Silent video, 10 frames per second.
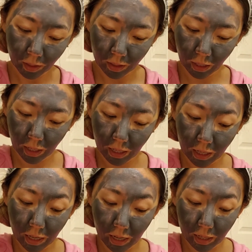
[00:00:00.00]

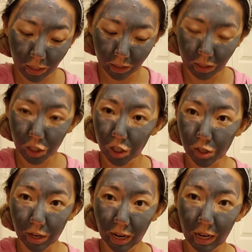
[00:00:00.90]
and the
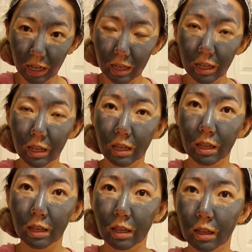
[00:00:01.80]
Ginger Aid
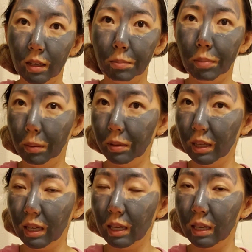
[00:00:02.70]
and
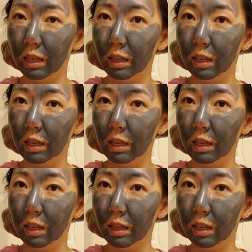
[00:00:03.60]
Bubbly.